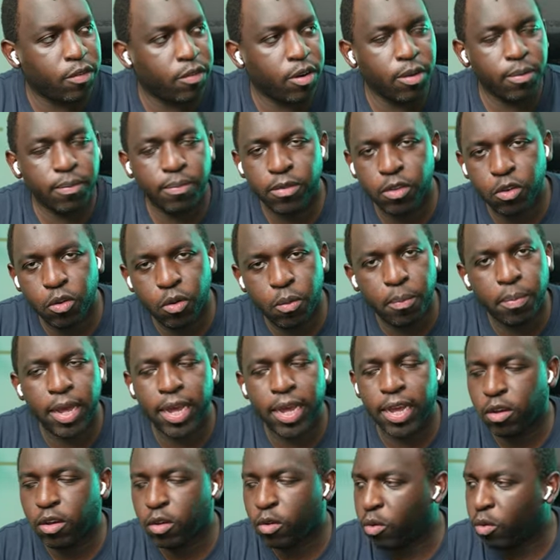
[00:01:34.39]
from your
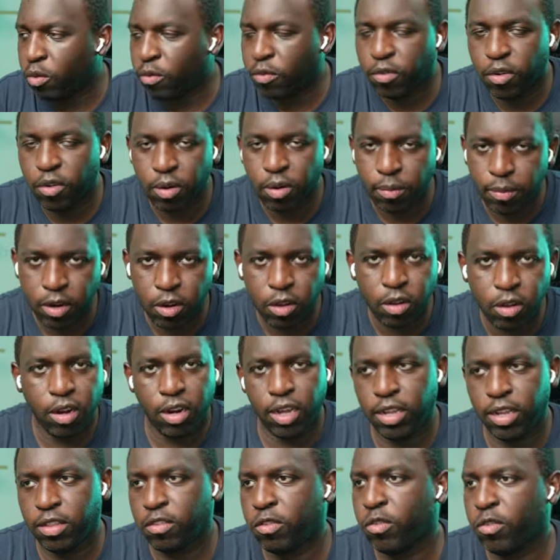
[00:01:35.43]
bank or from an
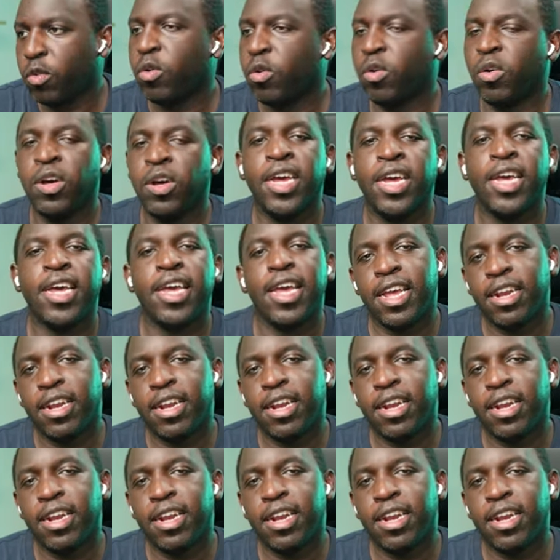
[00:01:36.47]
online store,